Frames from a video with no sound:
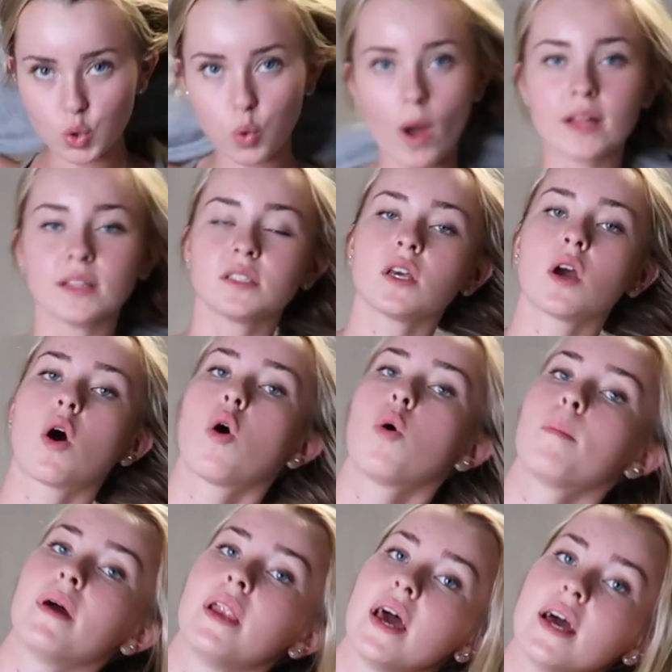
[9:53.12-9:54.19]
20
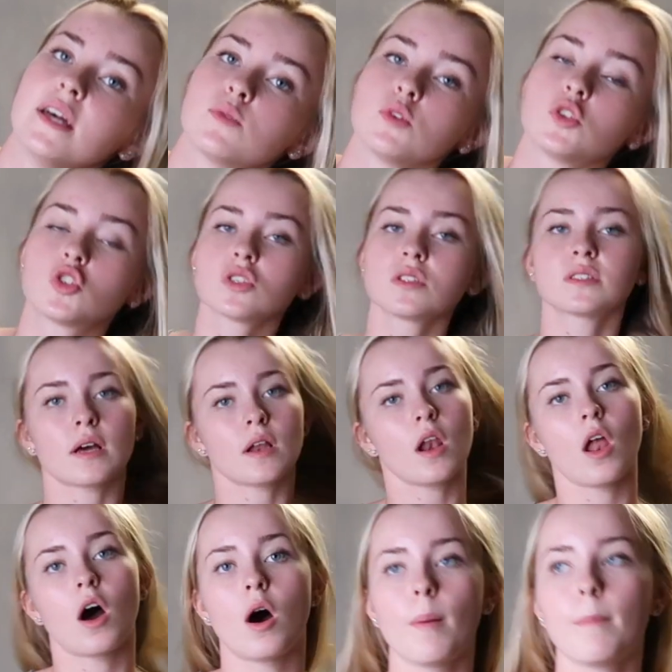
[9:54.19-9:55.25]
whole minutes, which doesn't sound
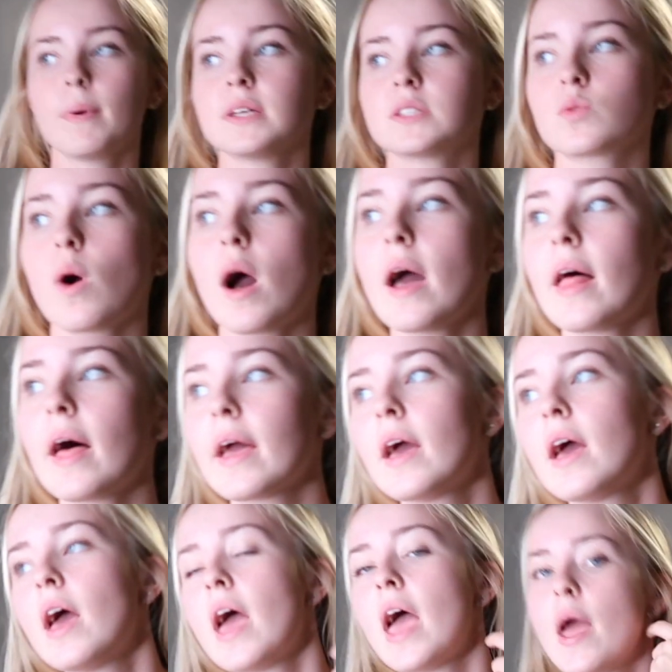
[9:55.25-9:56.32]
a lot, but it's quite like,
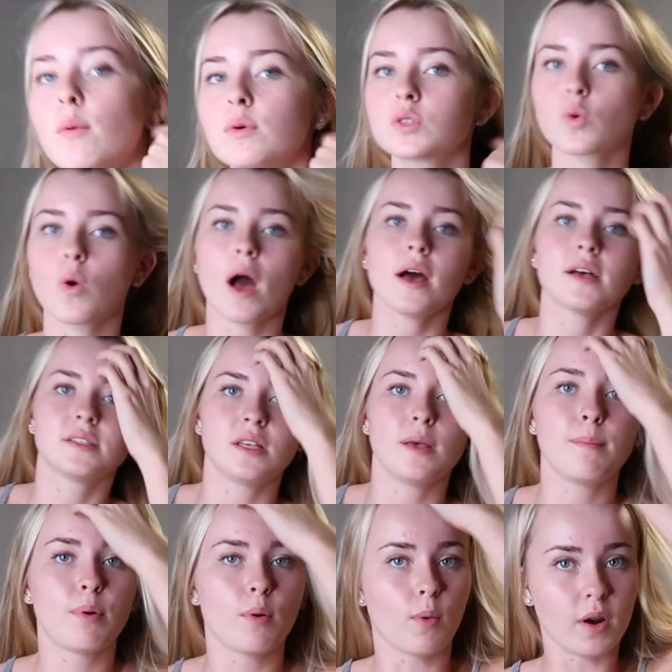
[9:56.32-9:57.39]
it was quite a
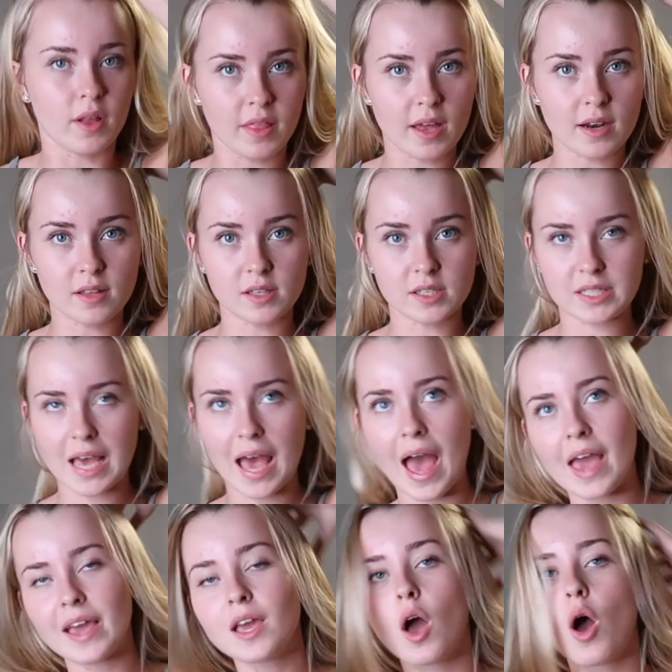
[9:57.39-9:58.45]
simple one at the end of the
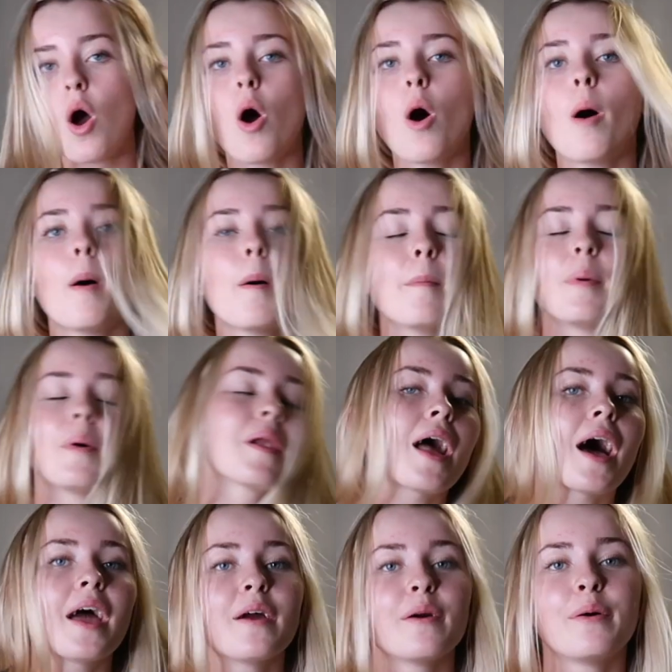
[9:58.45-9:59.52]
day. But
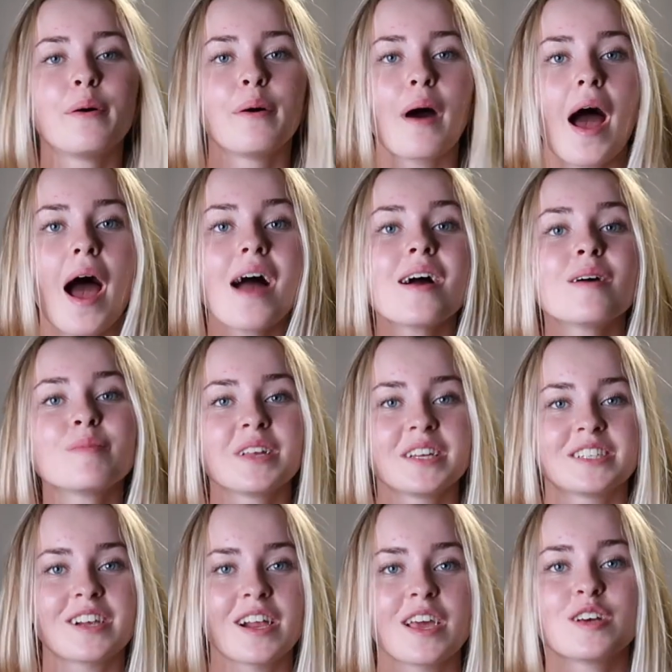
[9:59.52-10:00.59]
like, I am
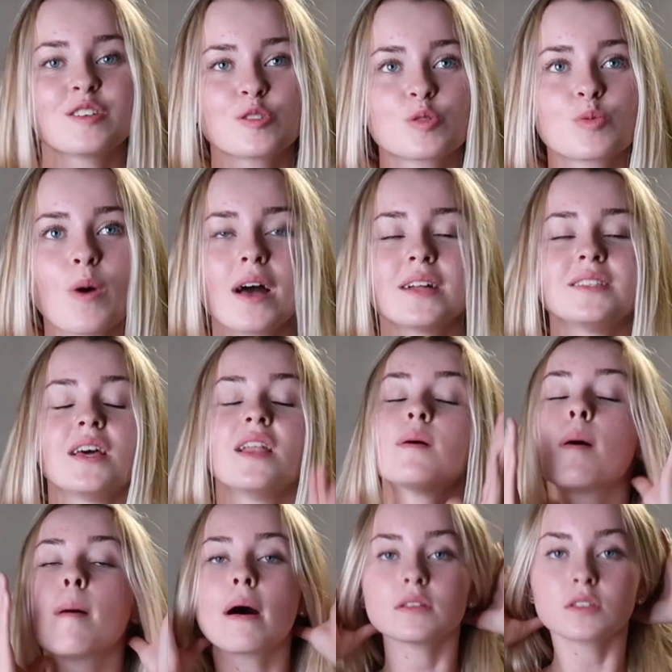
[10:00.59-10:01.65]
literally sweating.
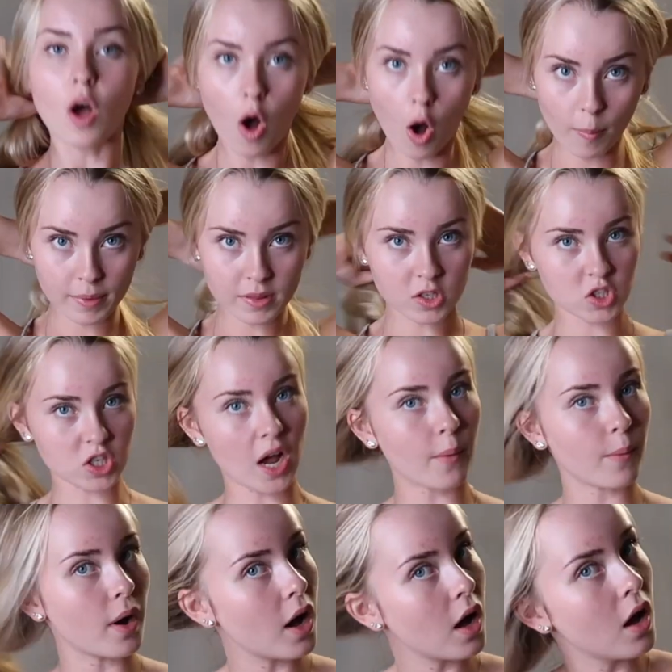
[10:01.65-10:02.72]
i had to hop in the
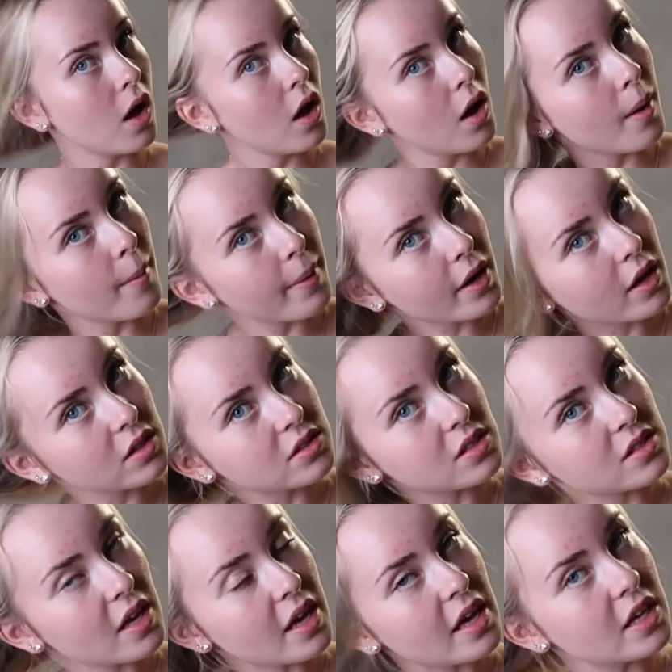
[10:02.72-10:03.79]
shower because
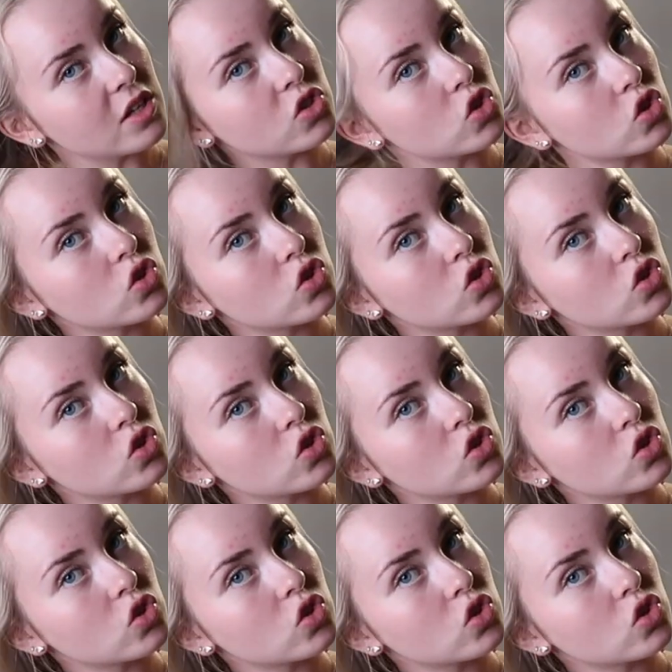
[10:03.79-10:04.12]
this heat is